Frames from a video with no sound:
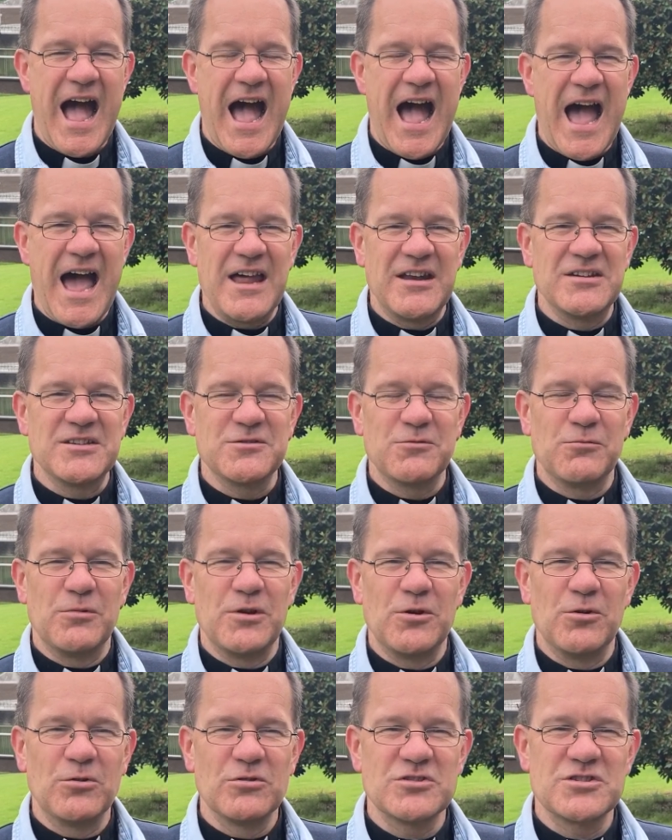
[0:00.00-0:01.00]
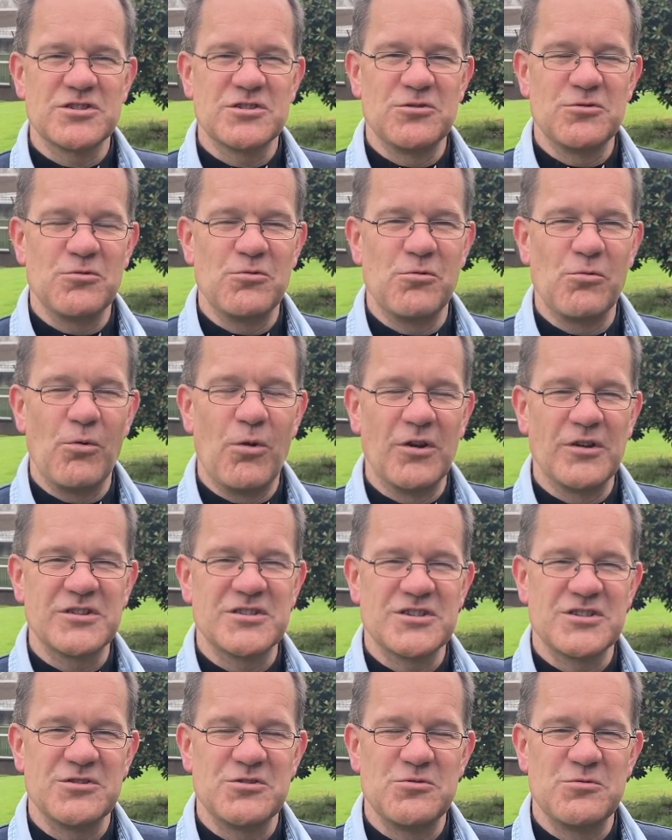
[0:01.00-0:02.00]
And we also want
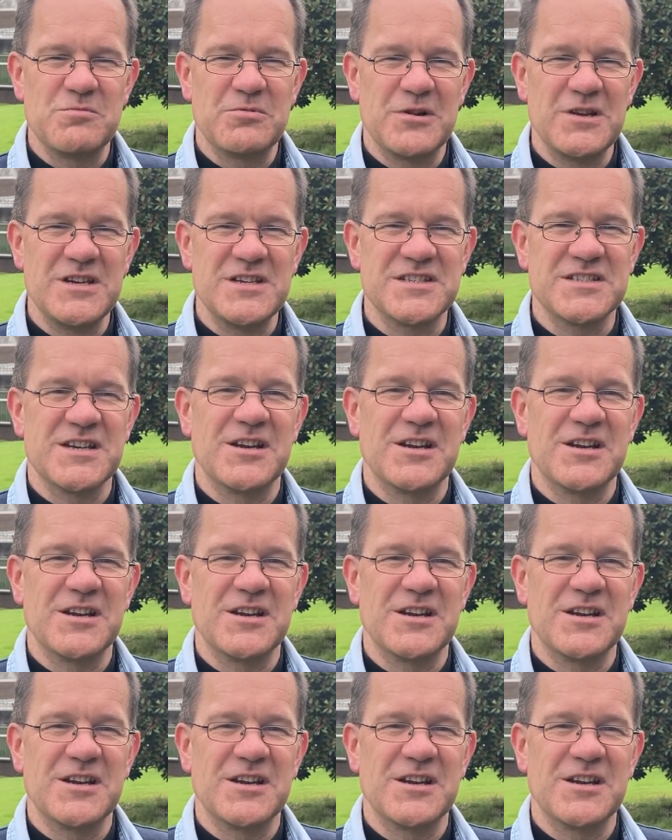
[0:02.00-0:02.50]
to please